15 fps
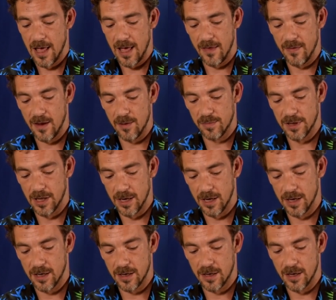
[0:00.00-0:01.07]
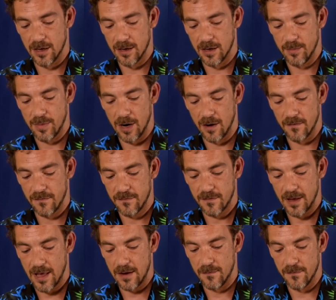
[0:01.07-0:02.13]
and then plug uh, a pair of
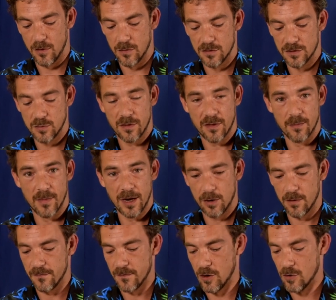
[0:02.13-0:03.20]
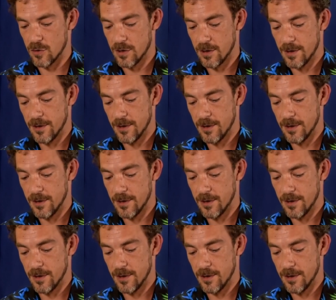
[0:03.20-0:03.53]
headphones with a microphone